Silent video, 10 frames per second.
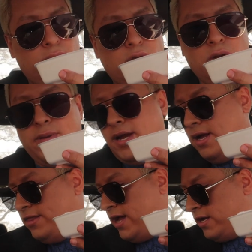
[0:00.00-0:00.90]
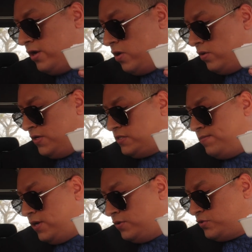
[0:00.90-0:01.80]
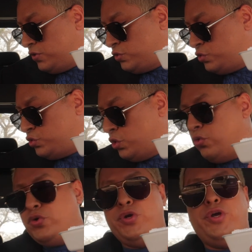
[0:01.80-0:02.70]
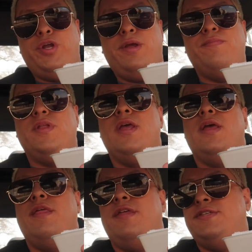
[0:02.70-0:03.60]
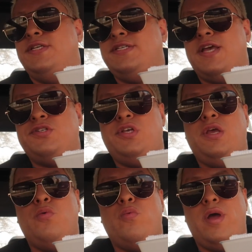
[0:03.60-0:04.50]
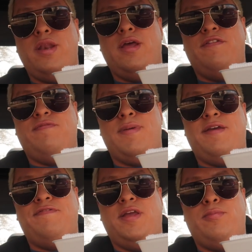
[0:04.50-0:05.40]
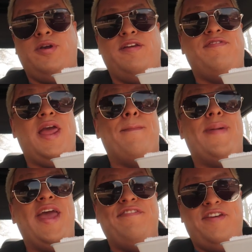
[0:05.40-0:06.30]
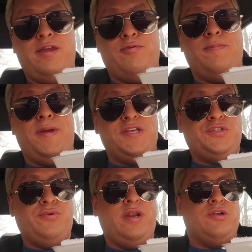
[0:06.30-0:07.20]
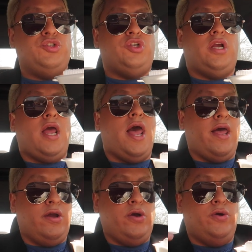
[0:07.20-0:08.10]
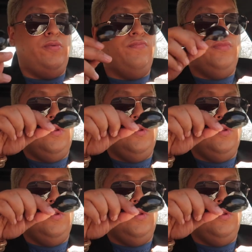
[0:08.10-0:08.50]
Oh my god, that cannoli smells so good. This is actually one of my favorite, if not my favorite, pastry in Chicago.